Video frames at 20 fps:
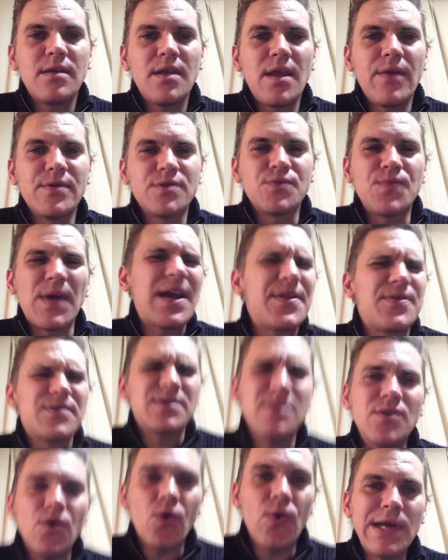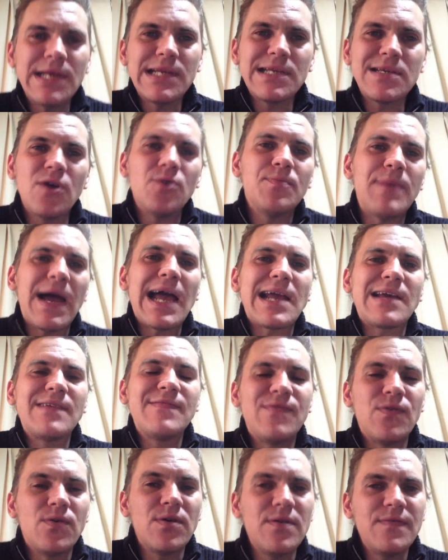It was rather annoying to go back and
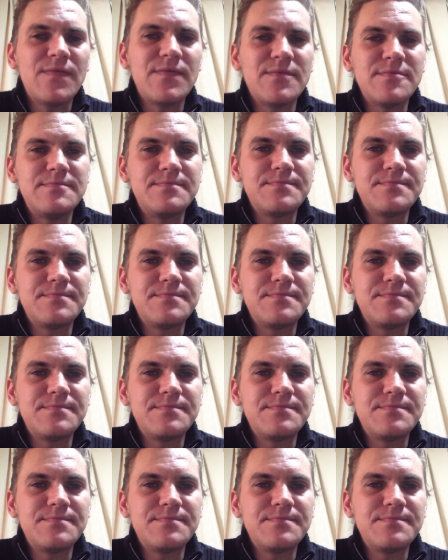forth.